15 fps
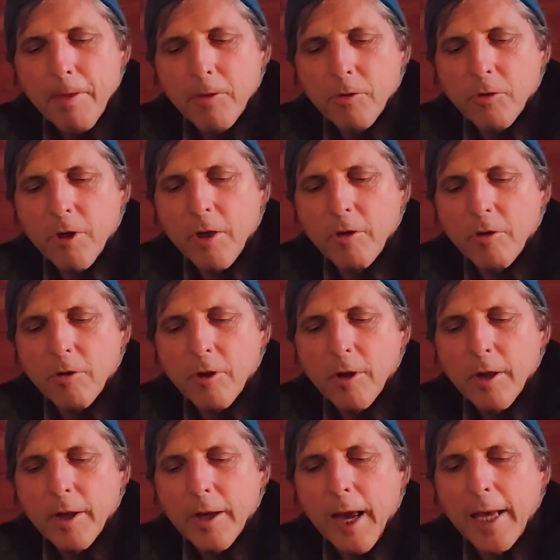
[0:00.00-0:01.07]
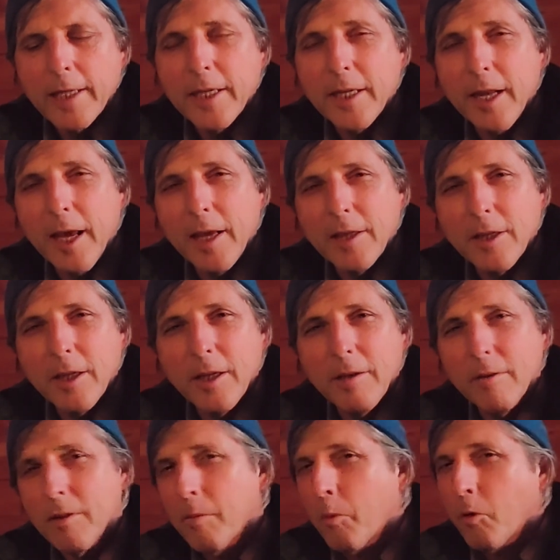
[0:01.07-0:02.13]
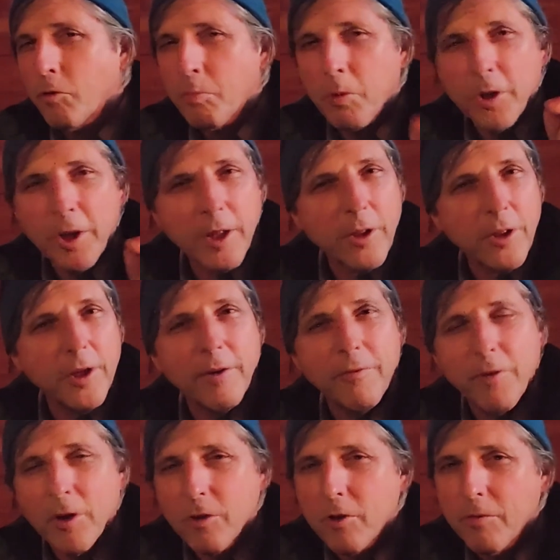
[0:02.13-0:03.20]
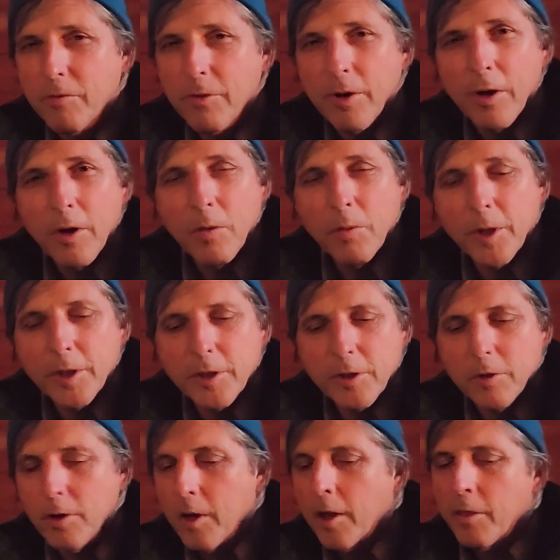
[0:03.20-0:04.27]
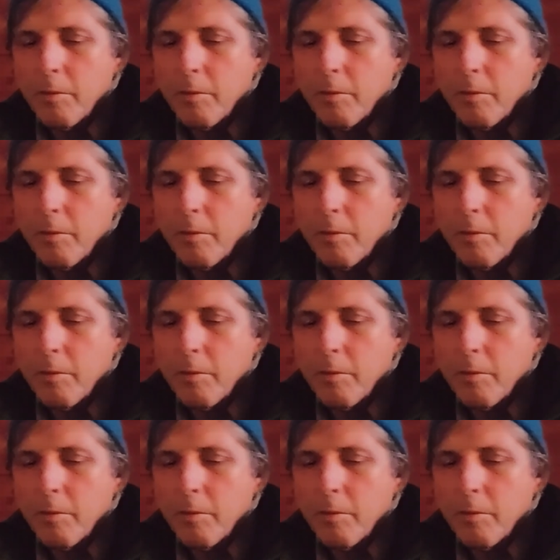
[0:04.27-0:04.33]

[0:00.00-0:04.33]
since 1918, the most politically divisive winter,